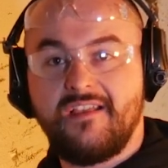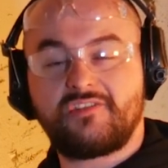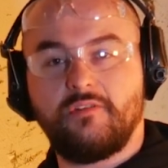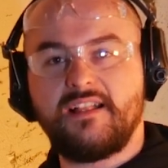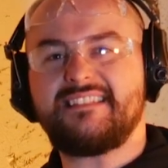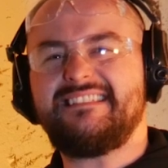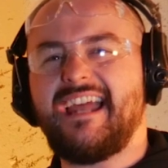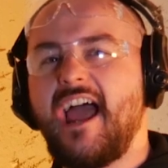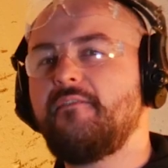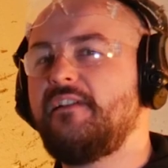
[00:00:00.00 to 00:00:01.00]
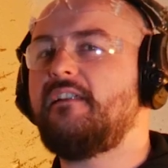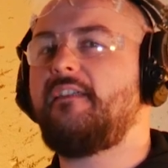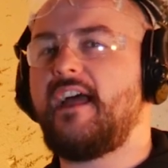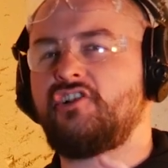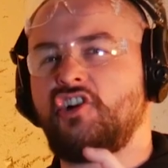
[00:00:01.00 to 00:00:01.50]
So let's dive into
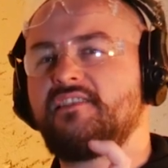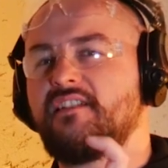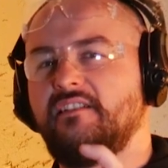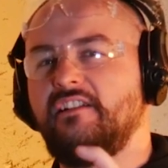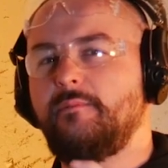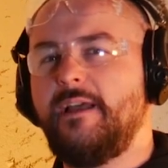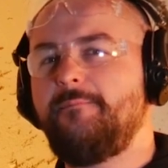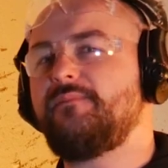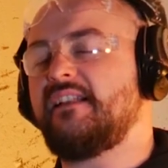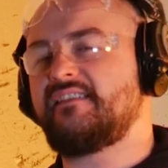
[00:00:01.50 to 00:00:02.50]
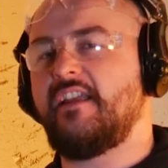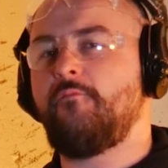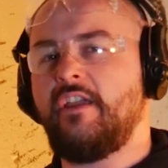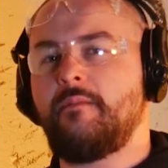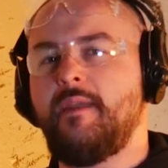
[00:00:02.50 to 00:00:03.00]
that just a little bit and see if
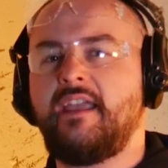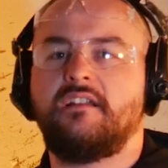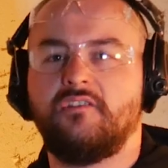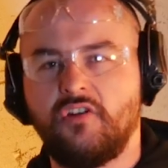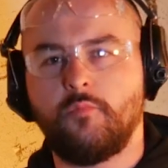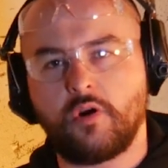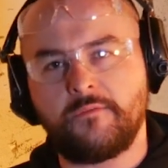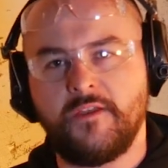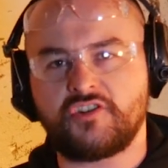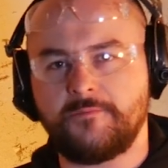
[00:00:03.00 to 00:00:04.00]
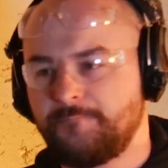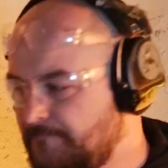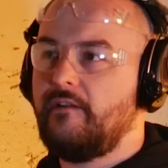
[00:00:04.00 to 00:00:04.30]
we can make it a little more efficient.